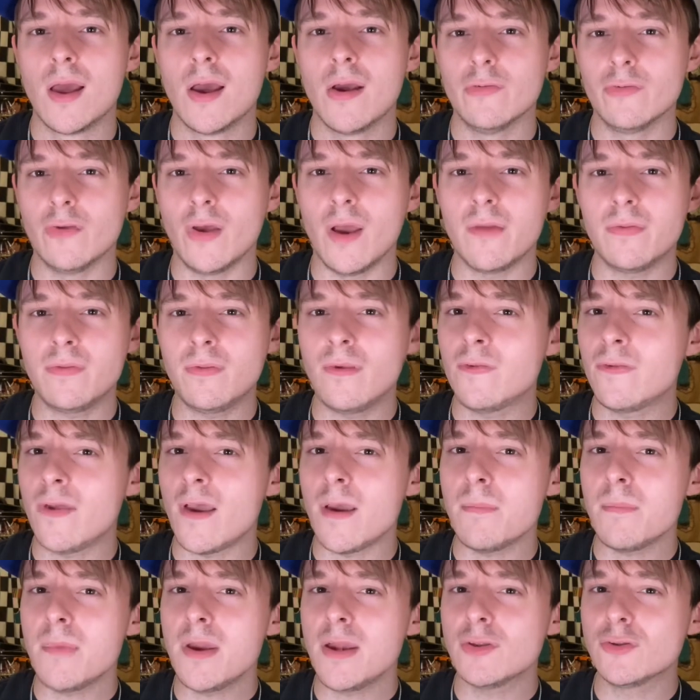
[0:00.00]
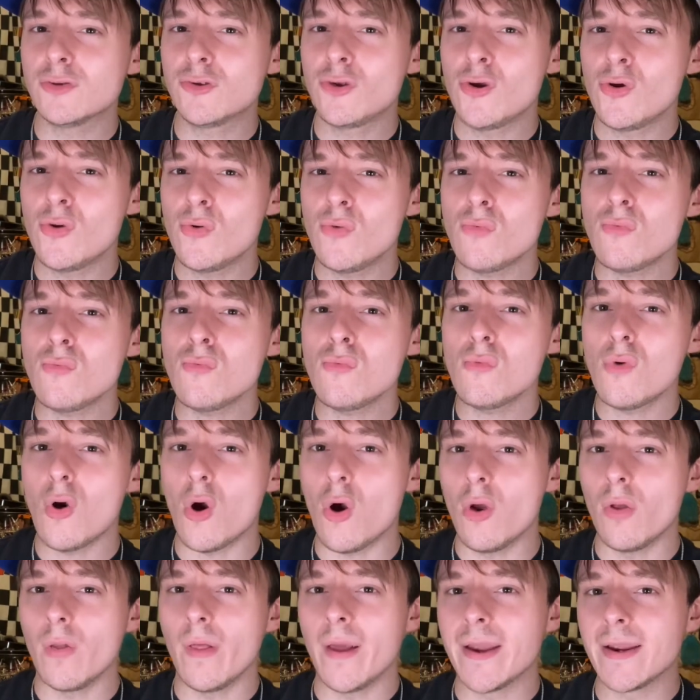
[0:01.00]
So does that mean 2
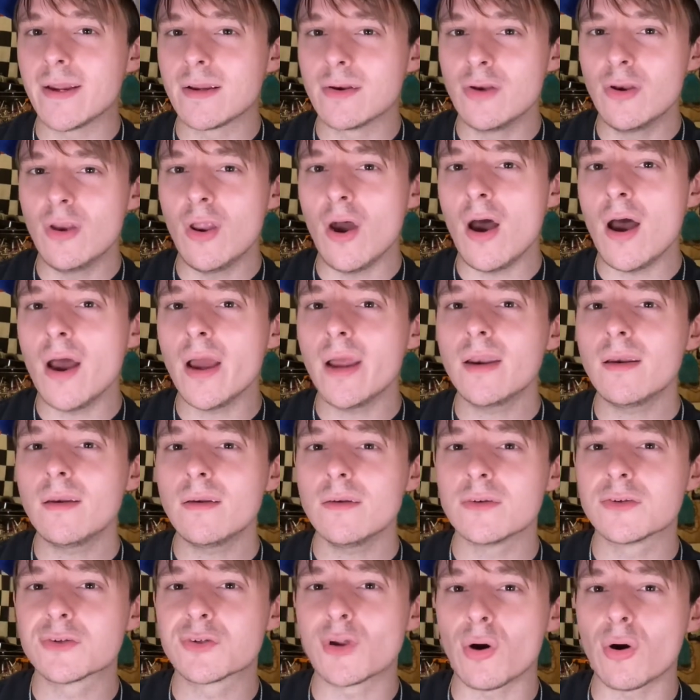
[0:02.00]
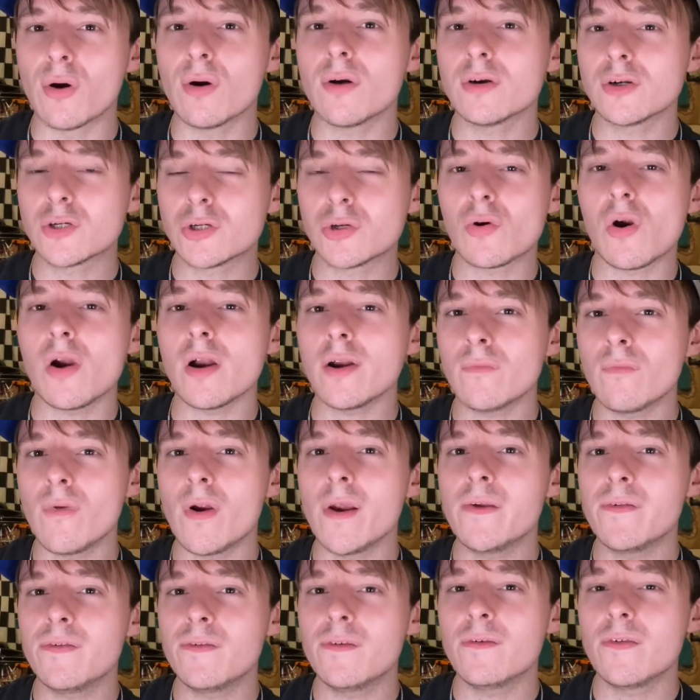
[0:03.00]
like non-dirt truck
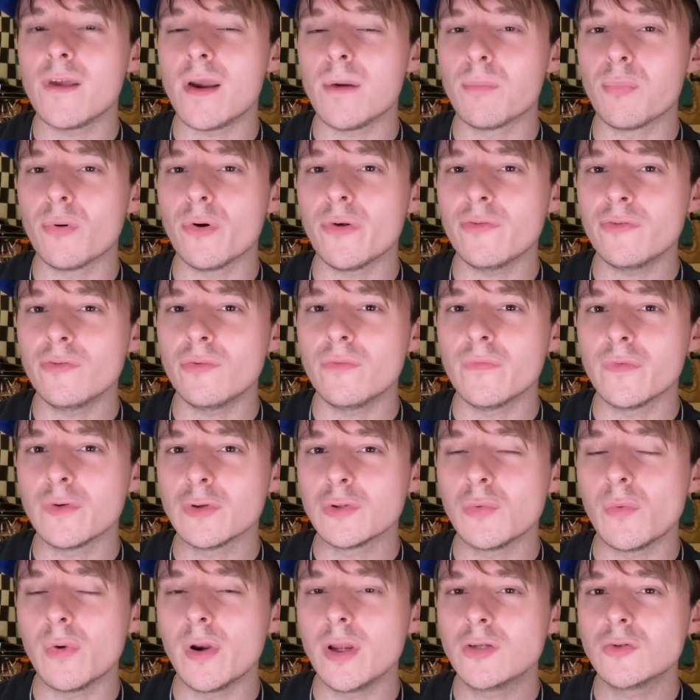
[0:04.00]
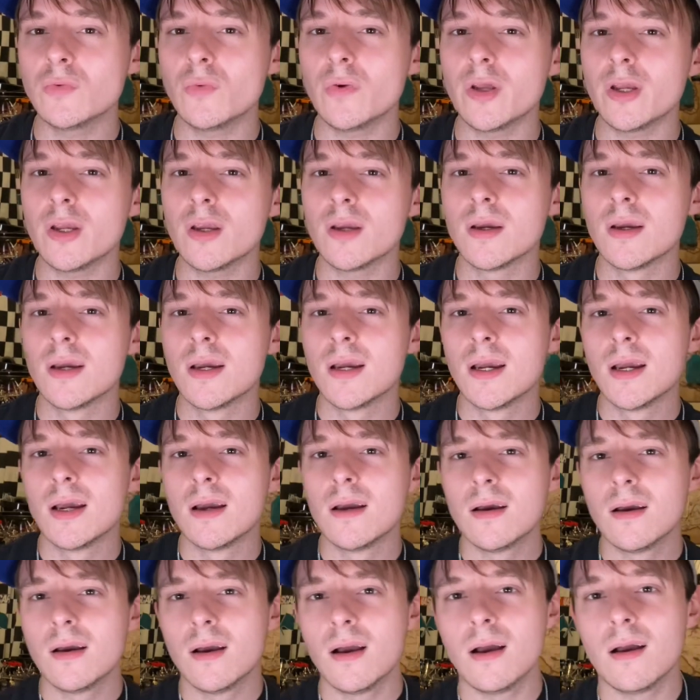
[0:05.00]
races at Bristol for
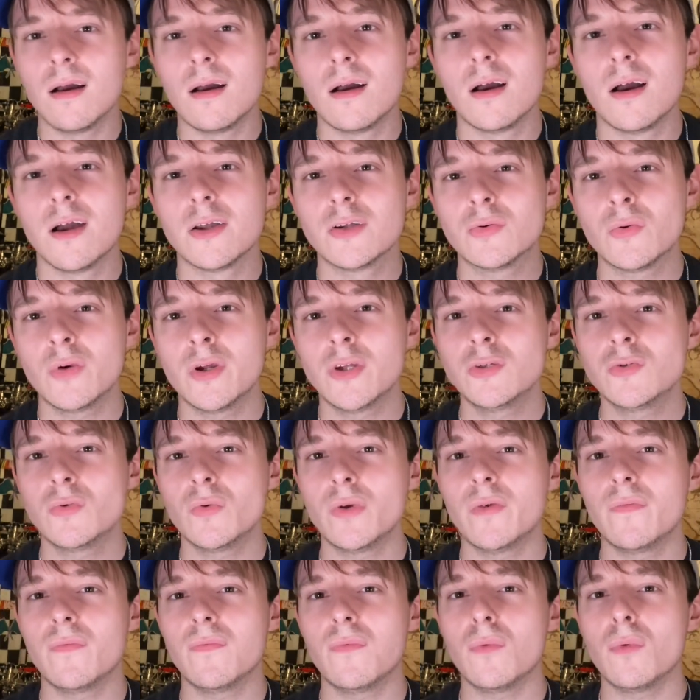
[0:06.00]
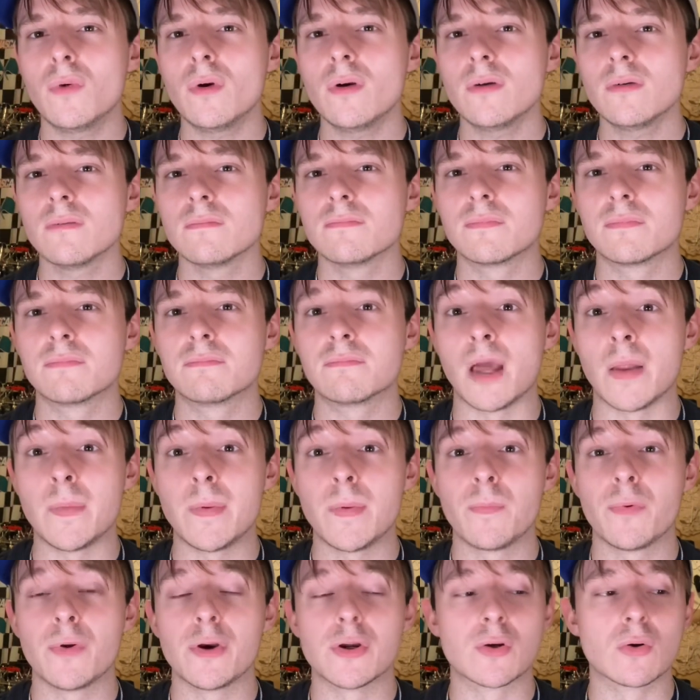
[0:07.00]
2024? That'd be
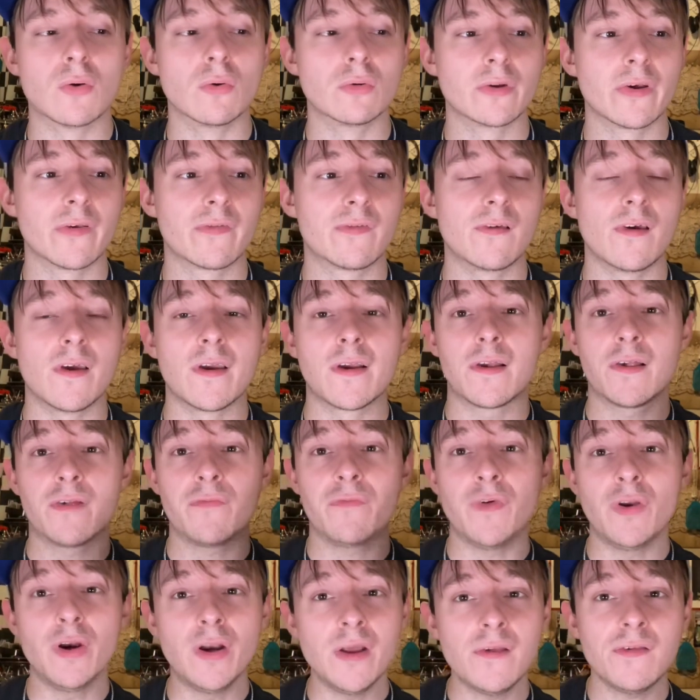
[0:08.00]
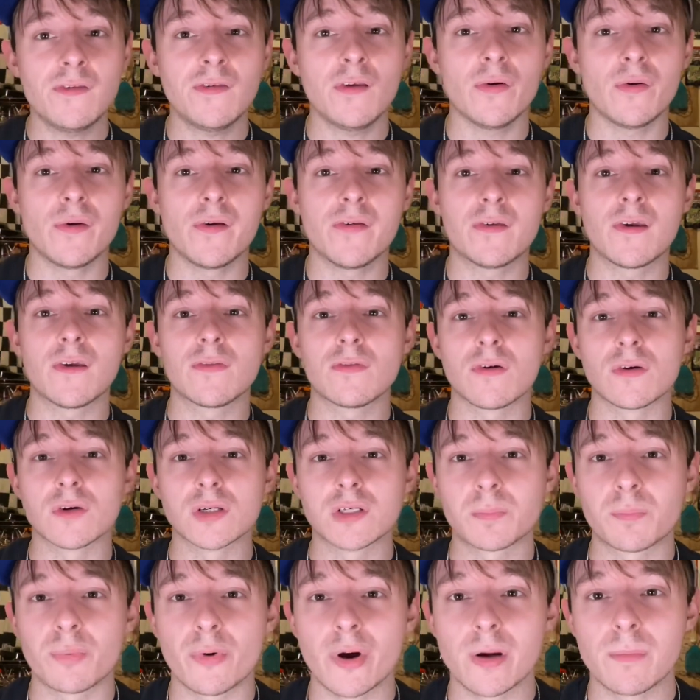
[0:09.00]
pretty cool. Does the Xfinity Series get their
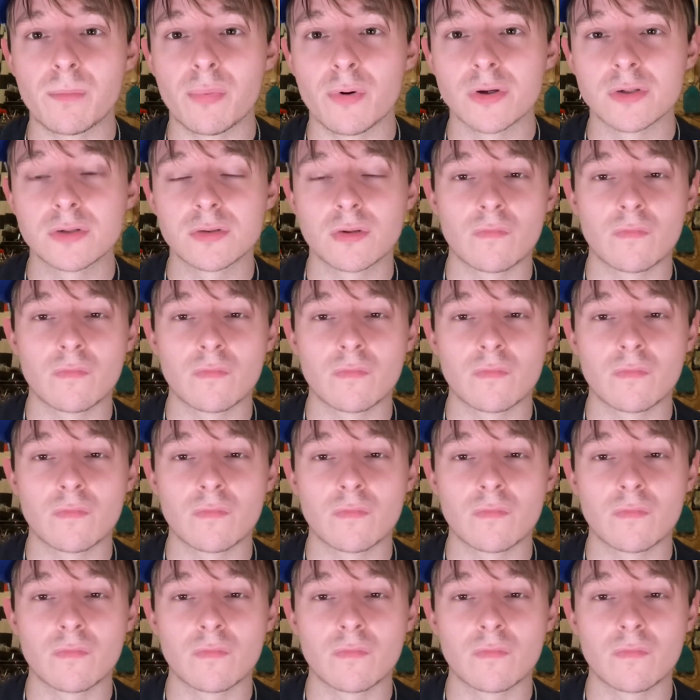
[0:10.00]
spring Bristol